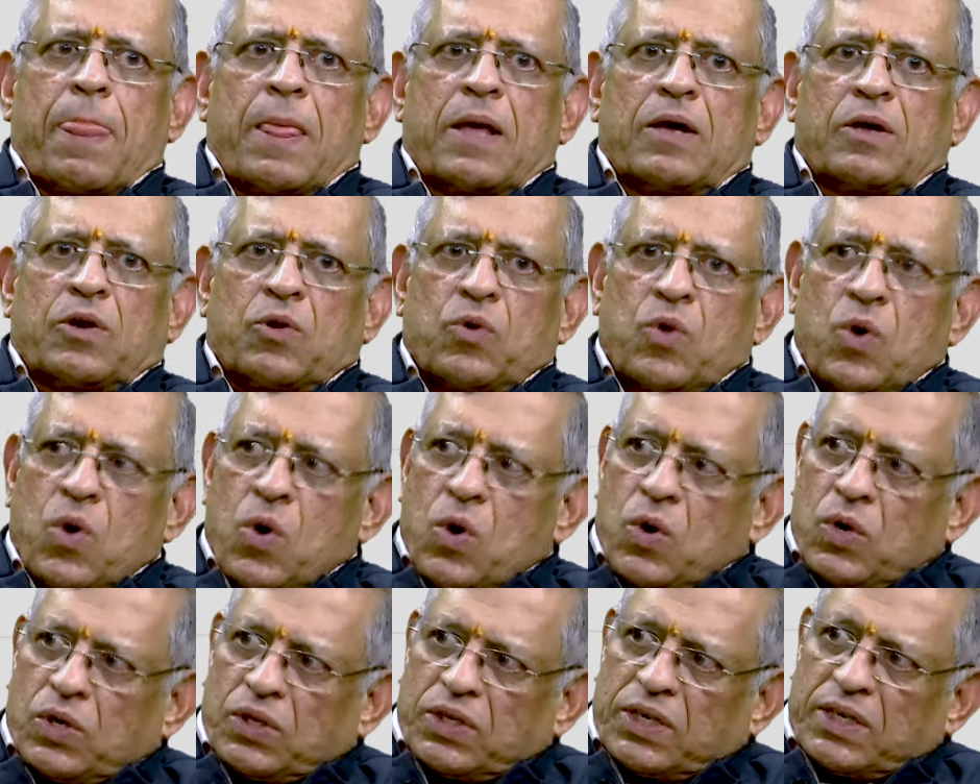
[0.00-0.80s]

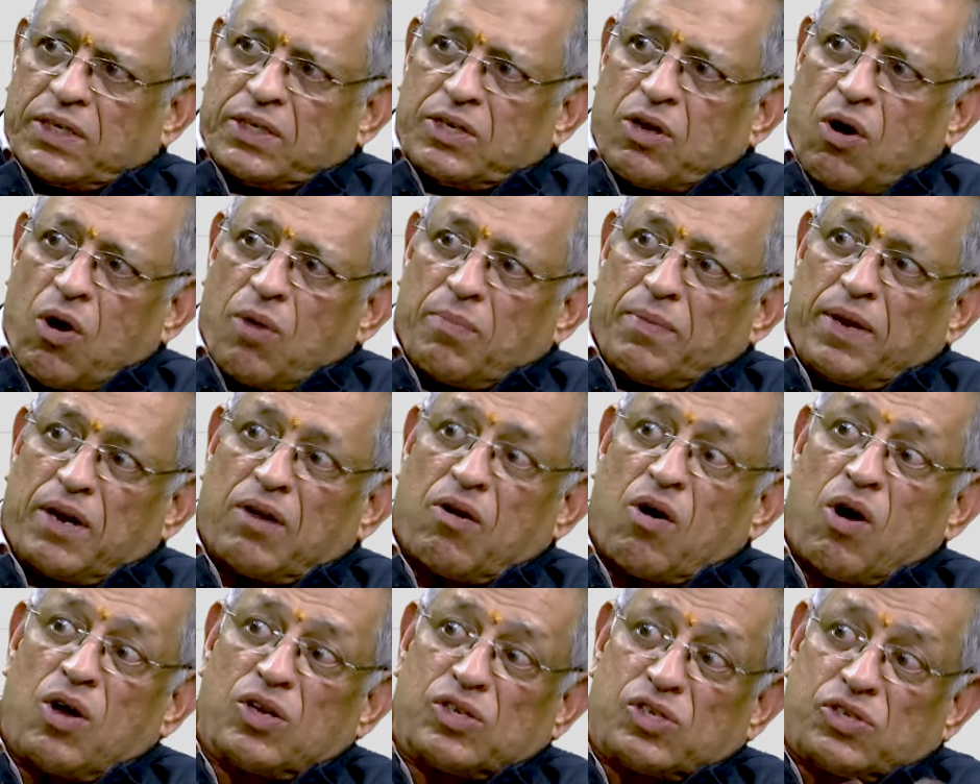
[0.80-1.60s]
role, the
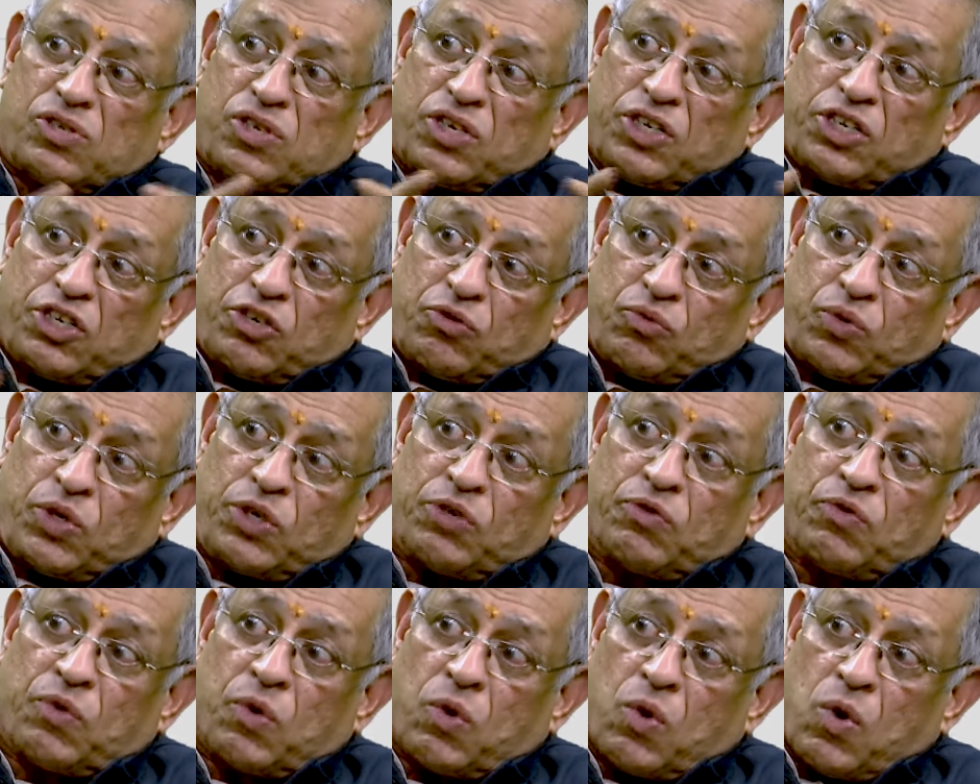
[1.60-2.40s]
dominant
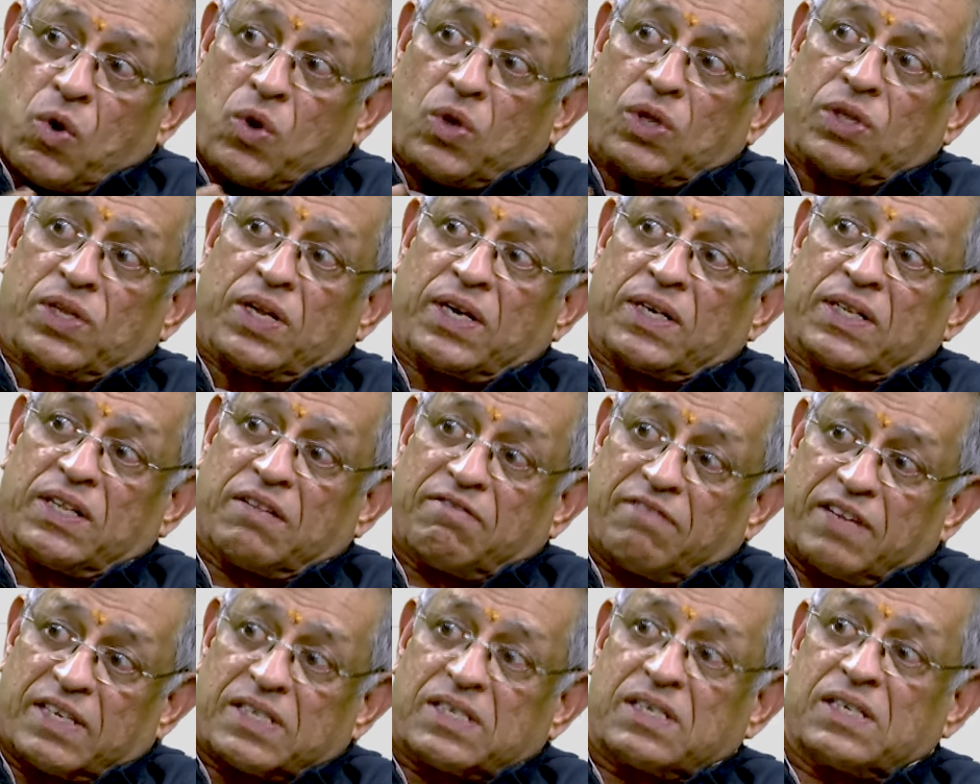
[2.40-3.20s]
constitutive role that
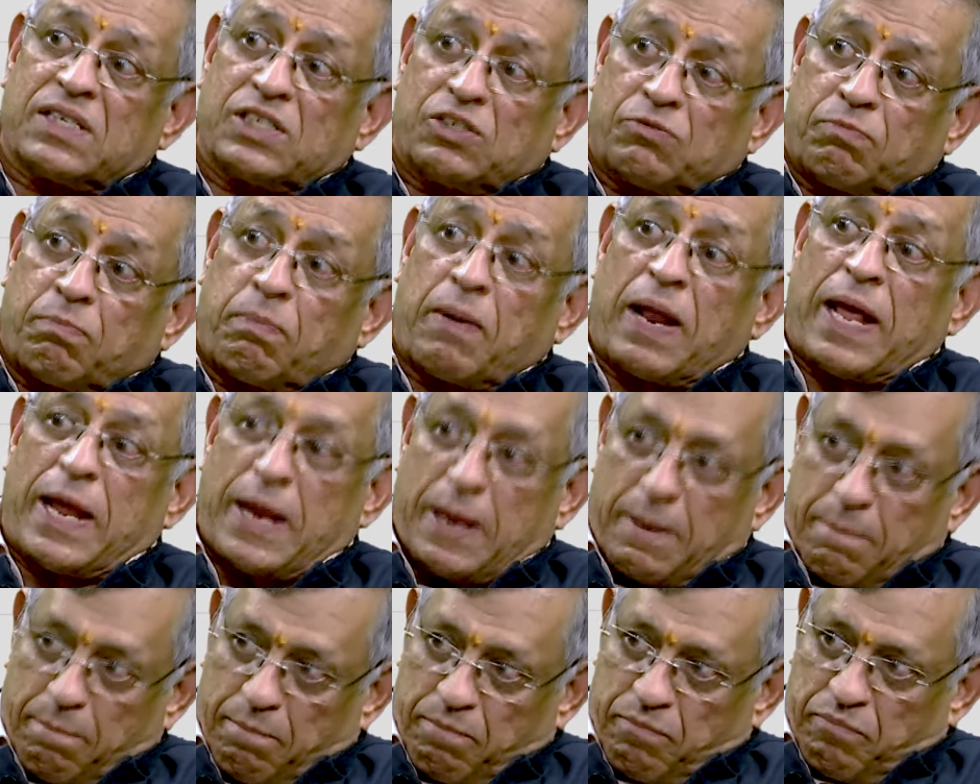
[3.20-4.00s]
the West is
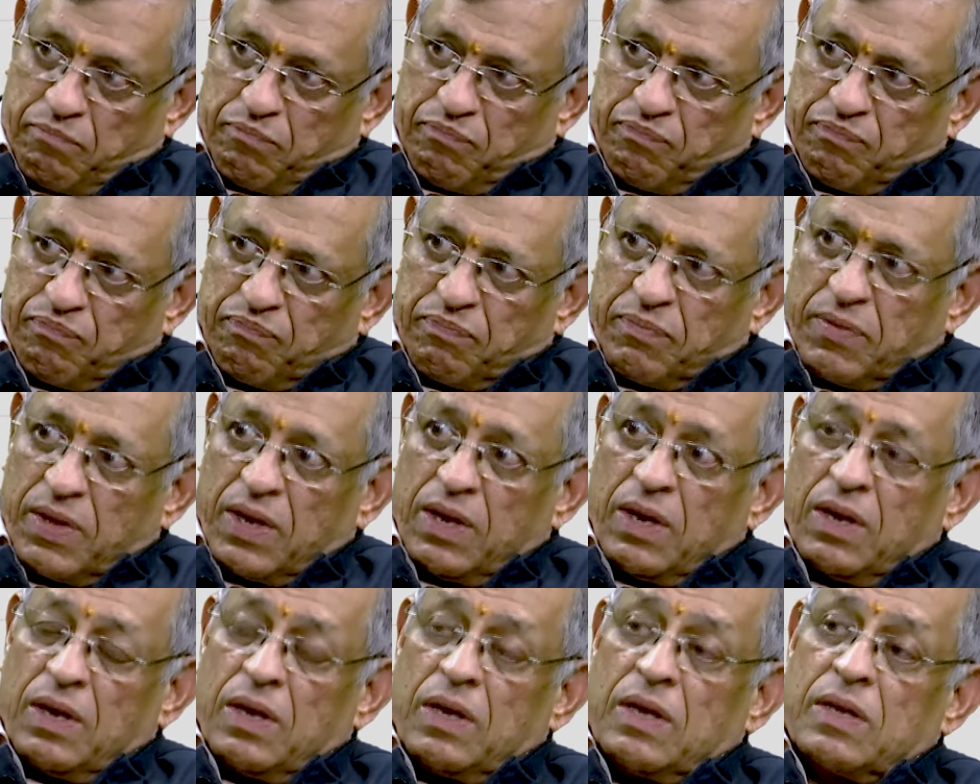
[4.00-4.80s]
playing,
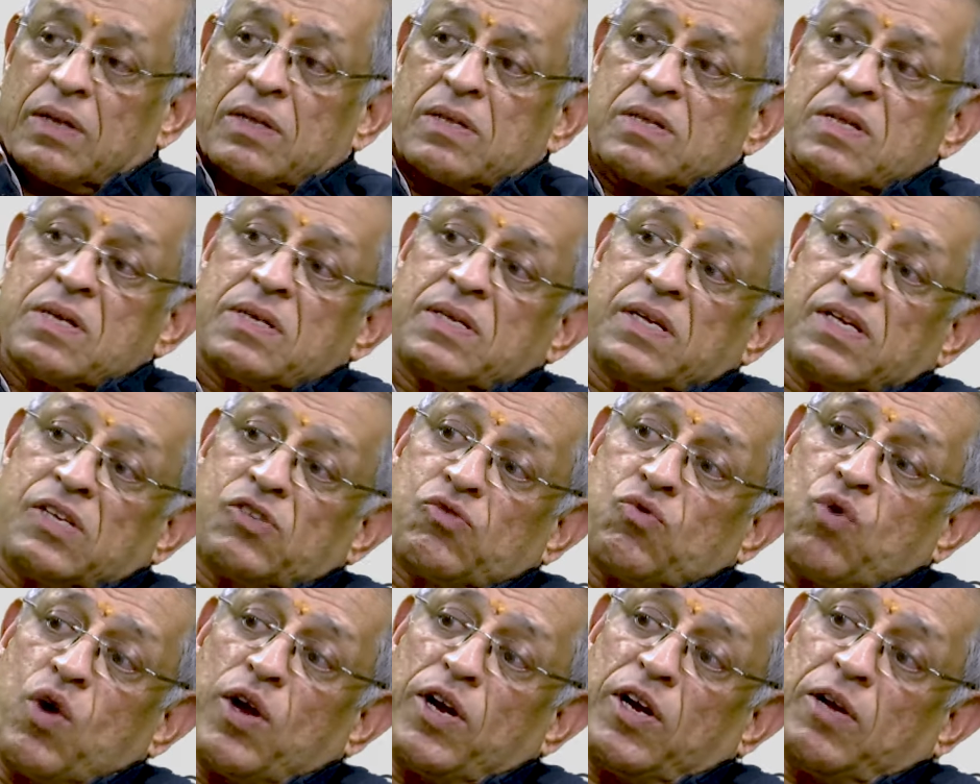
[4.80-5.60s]
this is
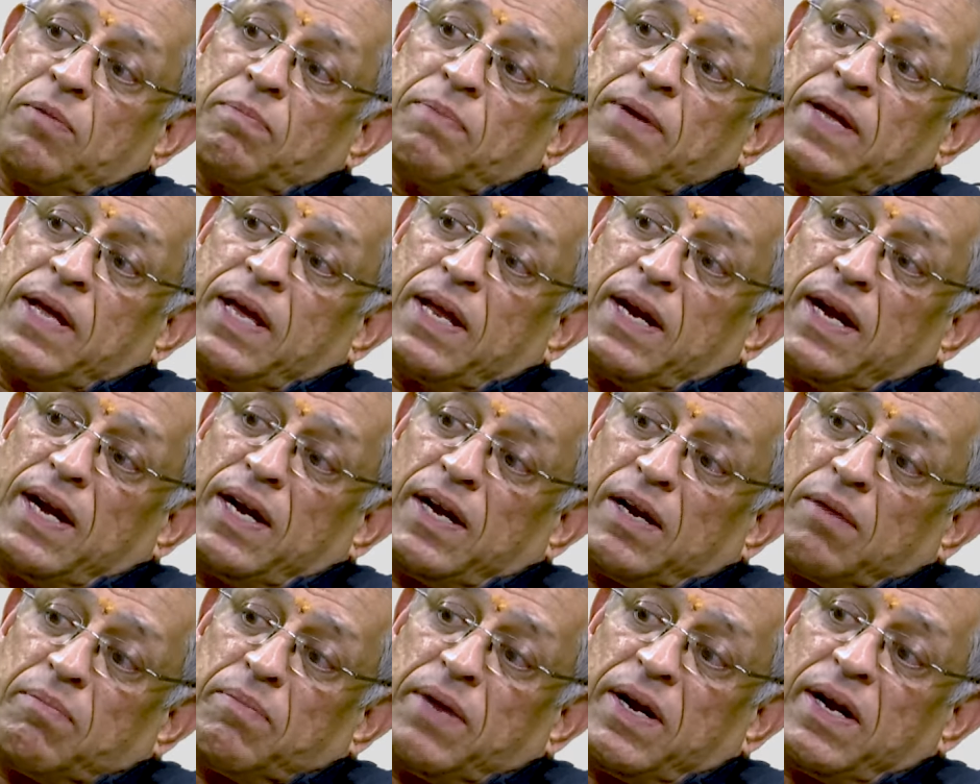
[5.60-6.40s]
going to be an
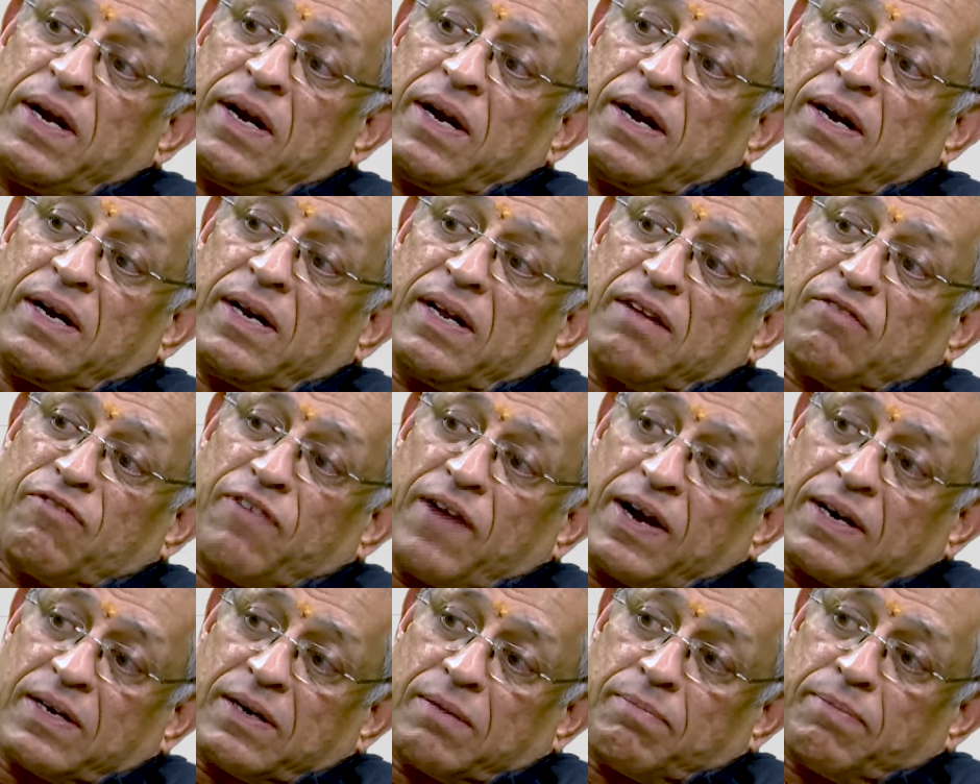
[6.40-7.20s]
intermediating
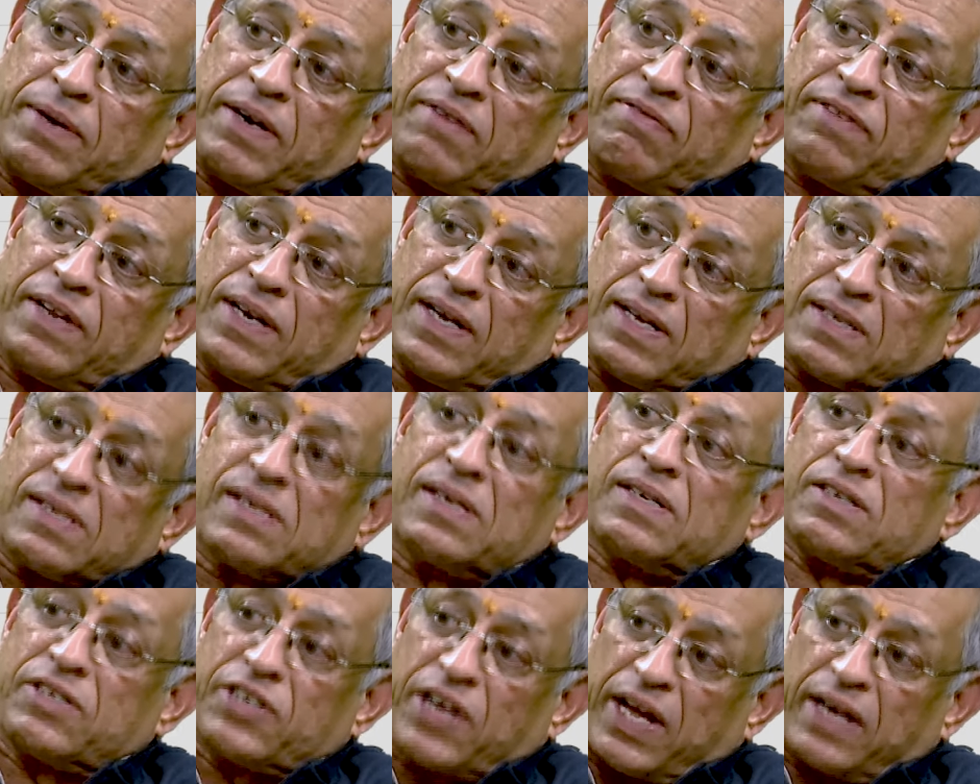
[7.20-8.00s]
factor between us
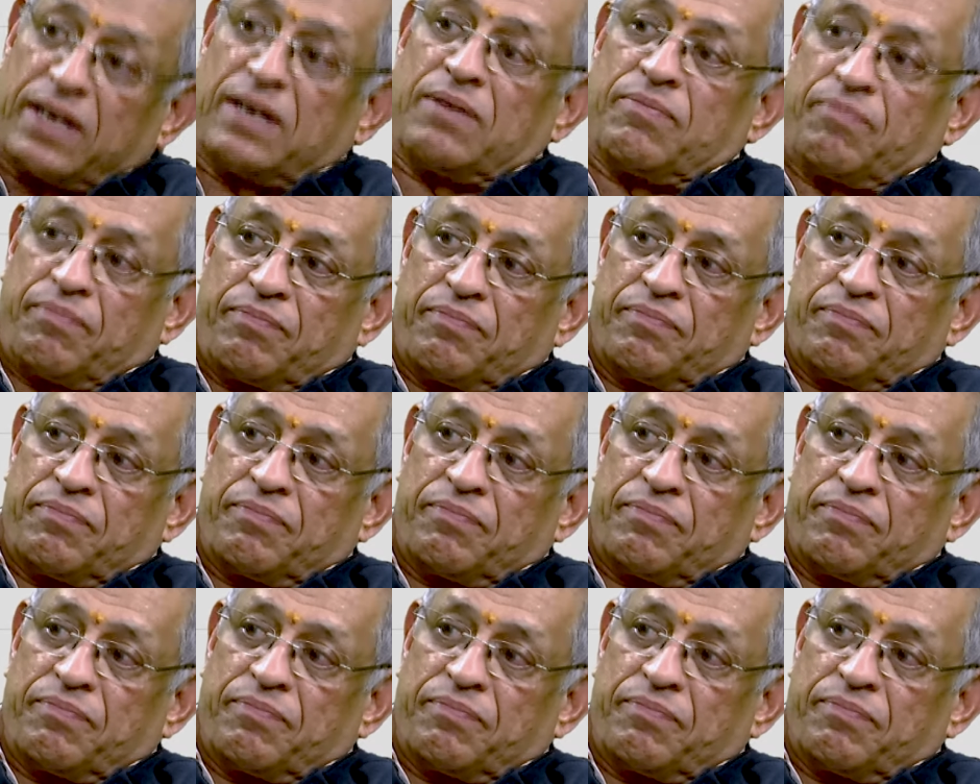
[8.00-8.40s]
and China.